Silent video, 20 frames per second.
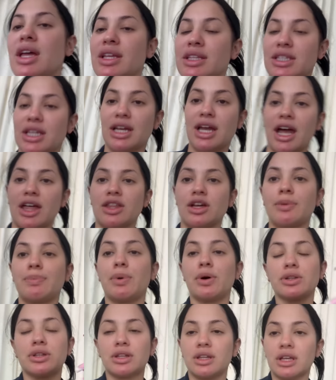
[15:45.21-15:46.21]
together.
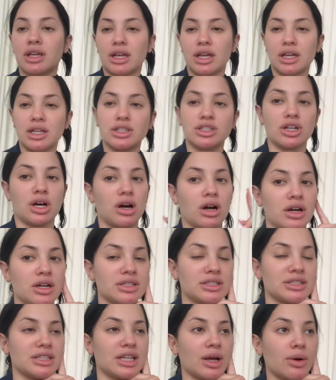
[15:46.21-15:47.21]
Both of the kids are
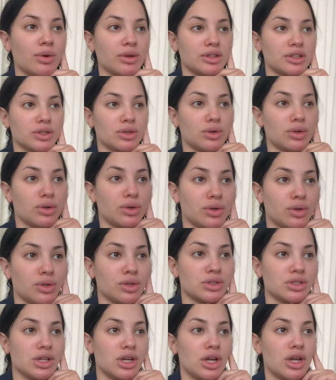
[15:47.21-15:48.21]
sick with the
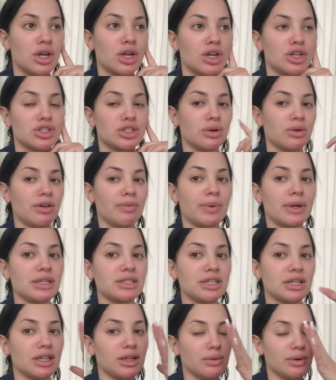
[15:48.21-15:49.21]
cold, so we've been
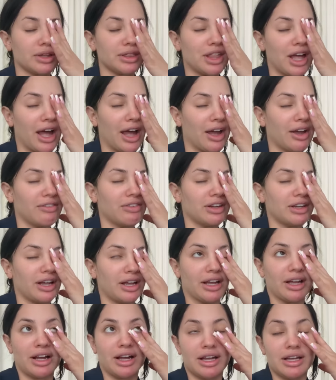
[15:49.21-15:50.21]
dealing with that every
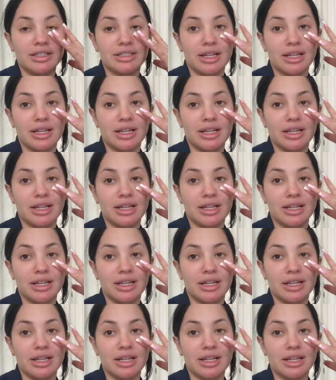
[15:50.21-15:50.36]
night, guys.